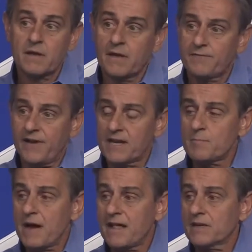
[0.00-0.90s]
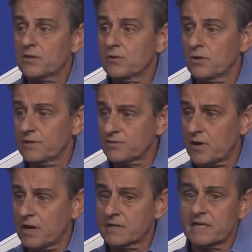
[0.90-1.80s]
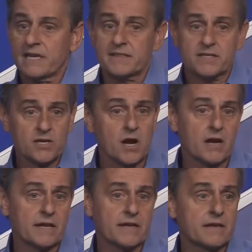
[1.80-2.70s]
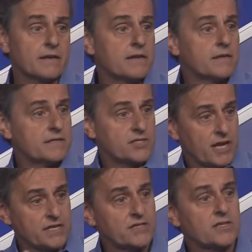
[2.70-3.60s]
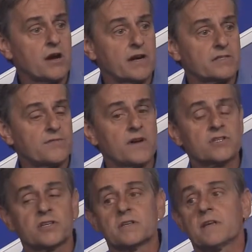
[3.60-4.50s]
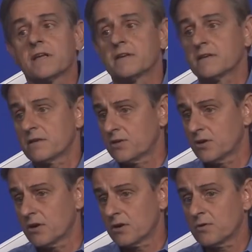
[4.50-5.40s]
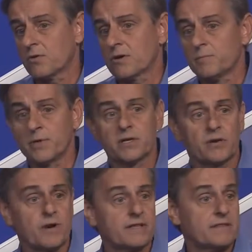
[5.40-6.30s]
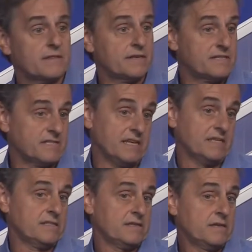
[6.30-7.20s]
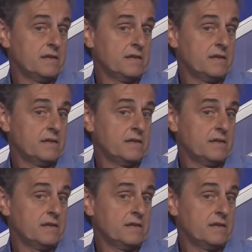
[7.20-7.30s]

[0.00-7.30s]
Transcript: and find a molecule or a drug to hit the target, to change the target's function, and cure or ameliorate the disease.